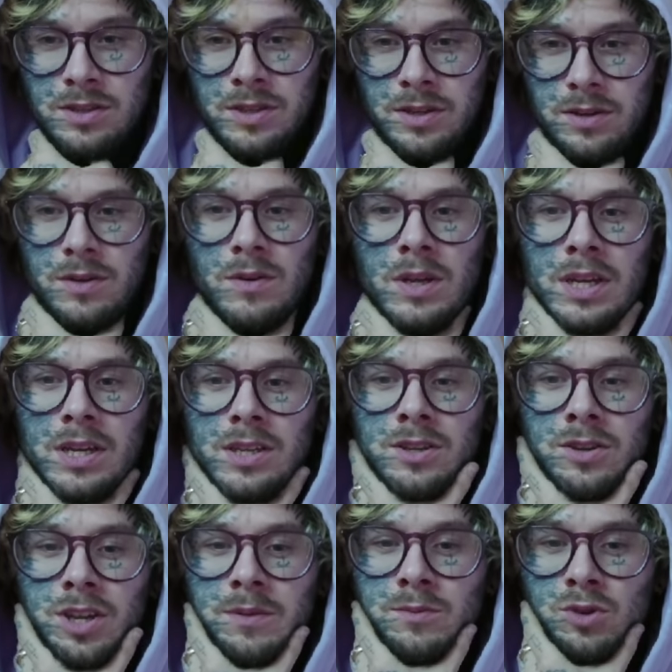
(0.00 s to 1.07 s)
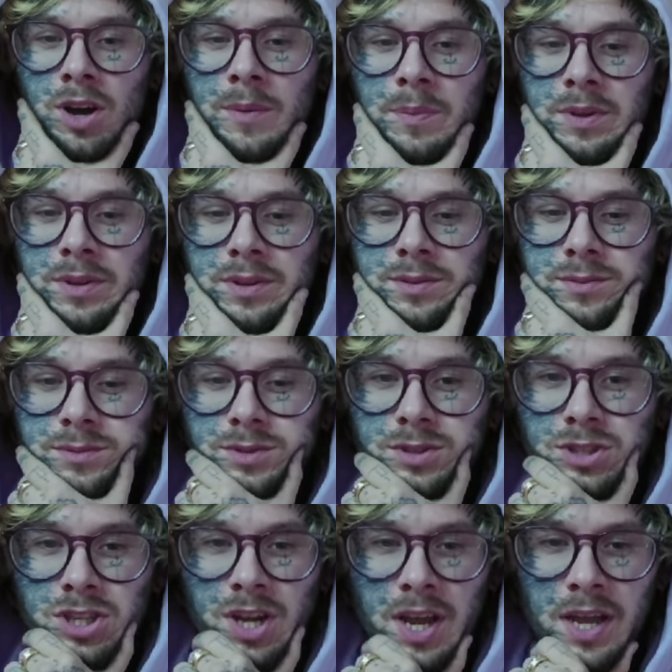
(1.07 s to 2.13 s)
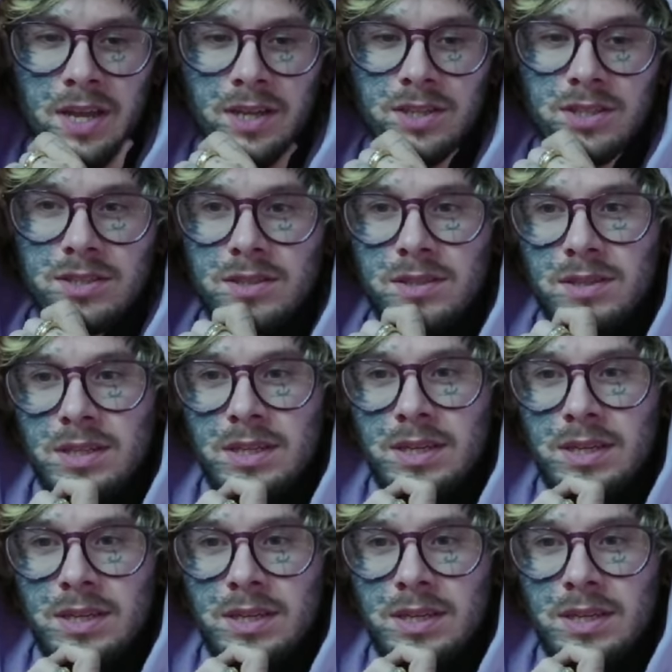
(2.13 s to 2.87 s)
You know, you keep dropping Jacks,